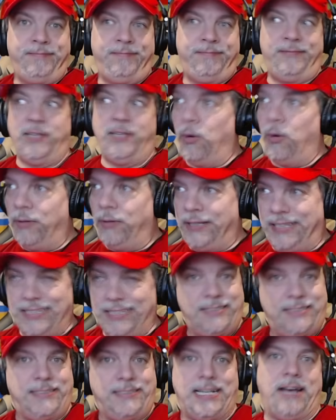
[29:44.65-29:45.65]
knowing
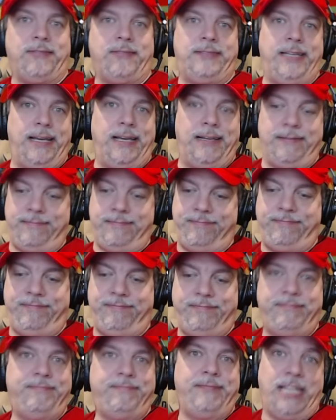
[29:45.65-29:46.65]
this is out there
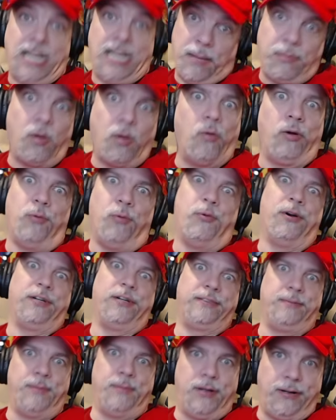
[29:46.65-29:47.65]
and I'm going to work
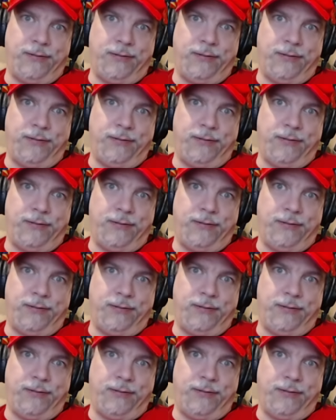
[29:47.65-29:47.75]
tomorrow.